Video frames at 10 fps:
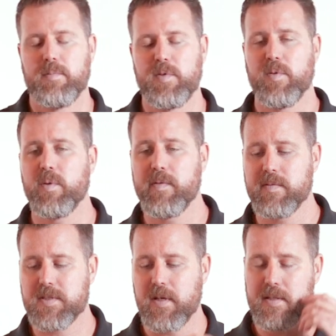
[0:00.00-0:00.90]
Before we
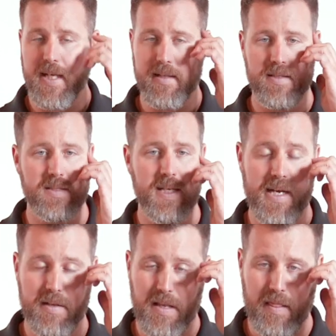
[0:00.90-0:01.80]
even start tightening this
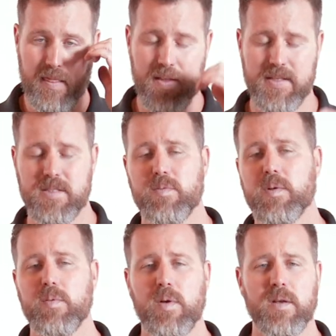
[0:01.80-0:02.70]
down, this is
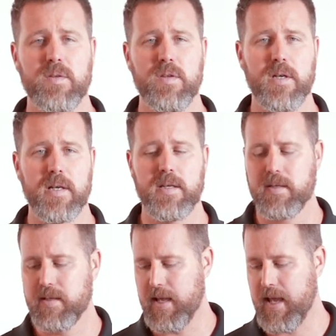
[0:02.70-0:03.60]
where we want to look
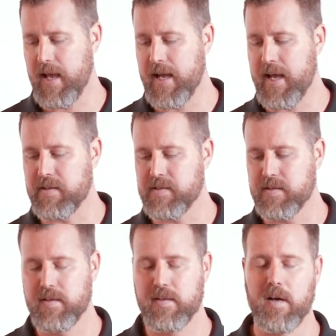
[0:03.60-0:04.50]
at
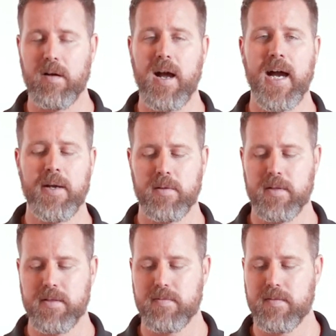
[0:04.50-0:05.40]
our eye
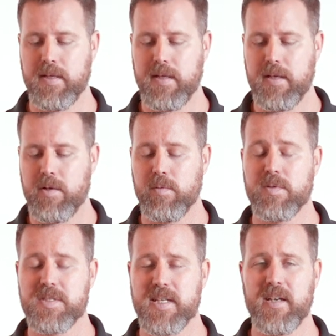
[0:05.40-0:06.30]
relief. When
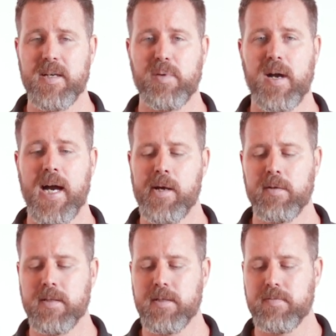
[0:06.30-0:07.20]
we're setting up our eye
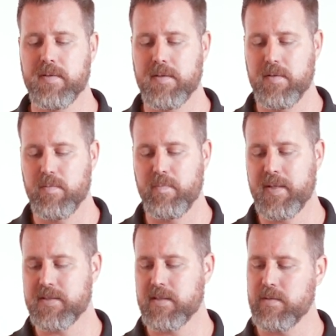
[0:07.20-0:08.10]
relief,
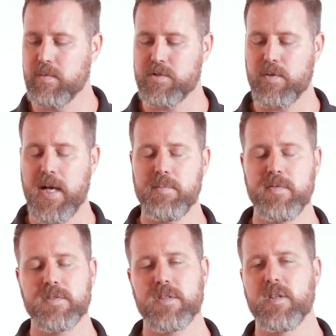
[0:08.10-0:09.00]
basically we're trying to
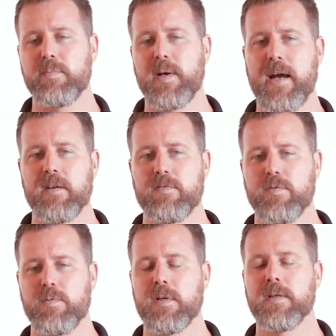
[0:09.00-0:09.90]
move the scope back and
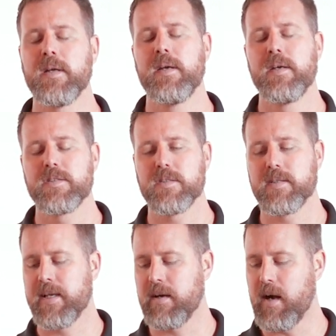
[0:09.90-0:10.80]
forward so
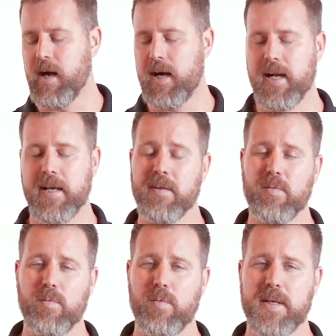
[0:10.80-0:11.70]
that our eye
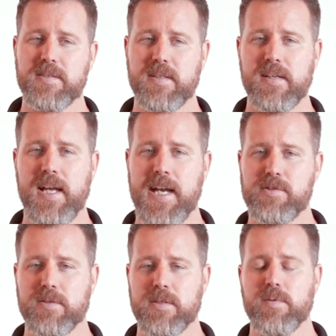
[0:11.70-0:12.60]
rests
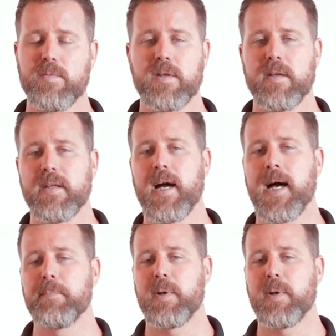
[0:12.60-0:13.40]
naturally in what we call the eye